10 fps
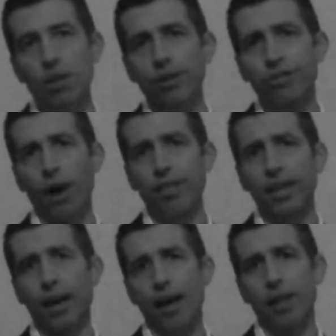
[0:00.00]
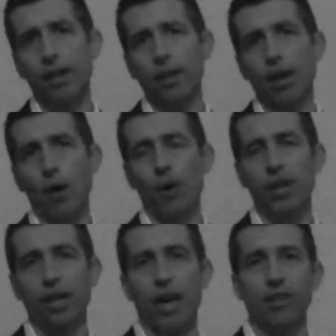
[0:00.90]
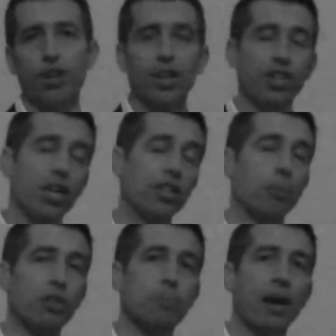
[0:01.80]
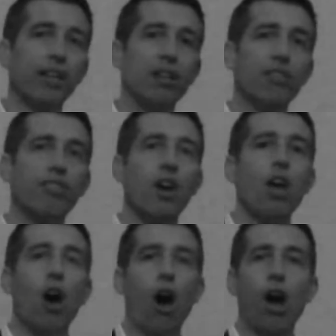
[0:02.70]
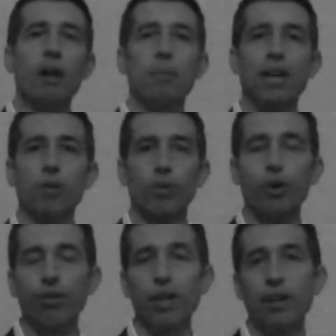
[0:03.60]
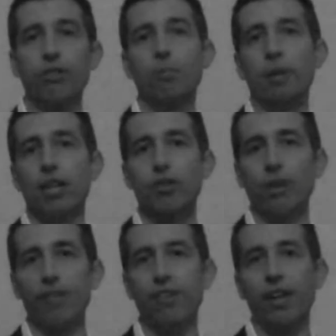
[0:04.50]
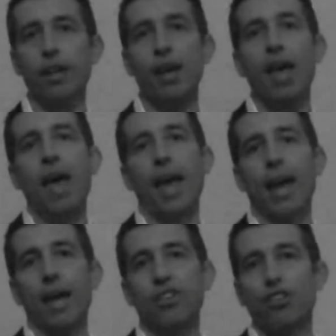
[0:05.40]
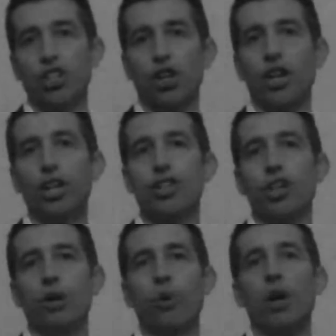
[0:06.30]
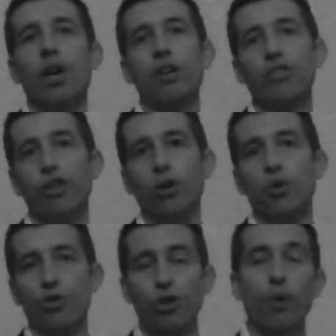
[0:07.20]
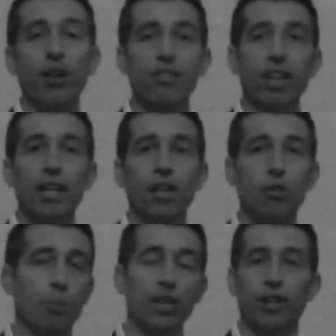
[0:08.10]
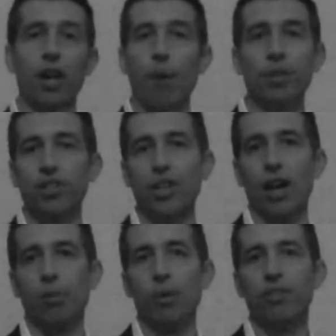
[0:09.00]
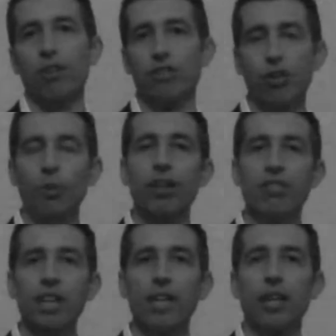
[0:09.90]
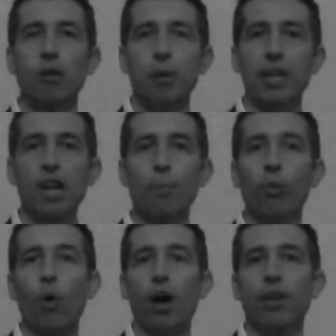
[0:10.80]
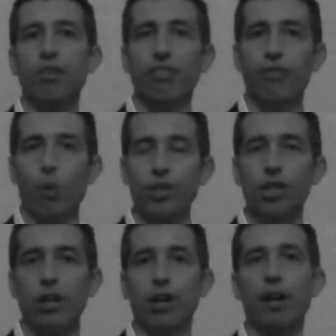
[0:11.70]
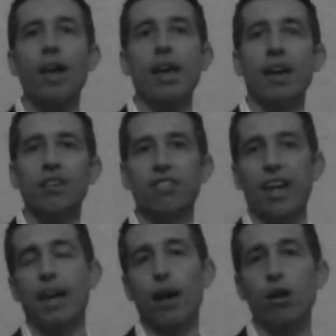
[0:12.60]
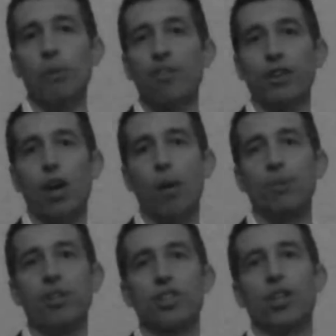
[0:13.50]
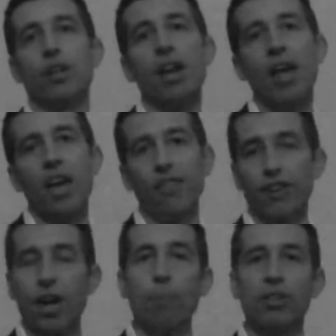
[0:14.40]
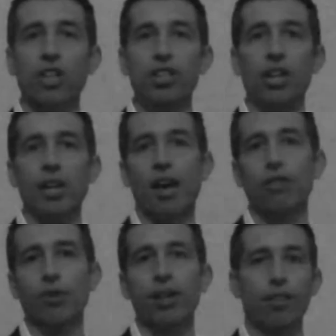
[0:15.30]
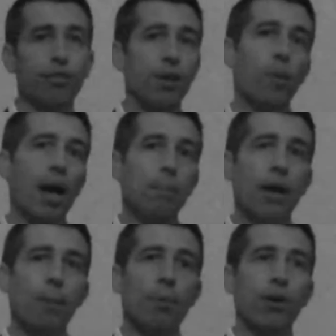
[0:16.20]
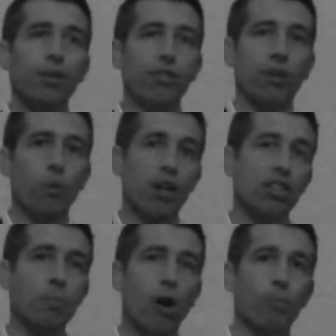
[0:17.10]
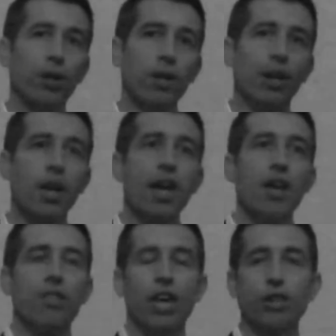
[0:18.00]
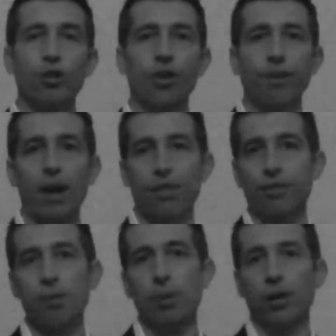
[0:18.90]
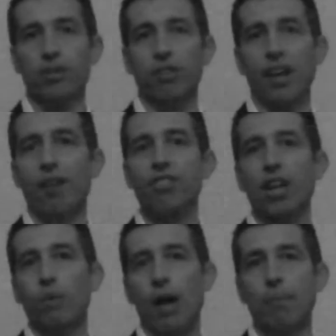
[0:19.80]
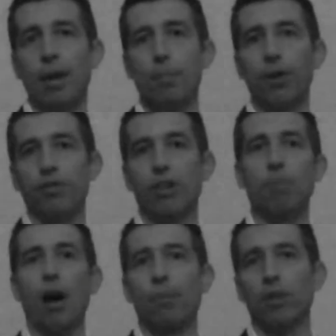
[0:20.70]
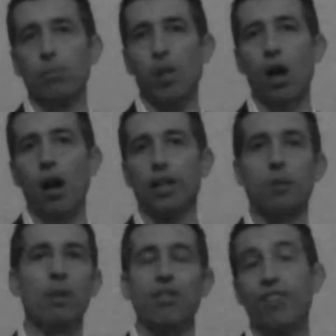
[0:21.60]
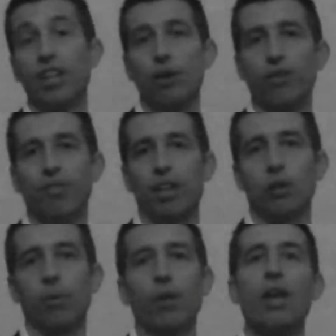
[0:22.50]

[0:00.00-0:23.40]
So I think I wanted to kind of try to change your perspective on being ruthless, being driven, and just encourage you to do what's needed to put your competition out of business. Do what's needed to be number one for sure and stand out above your competition. If your competition has written 3 white papers and 1 small book, then you should write 3 books and have 10 white papers and a popular blog and many videos available.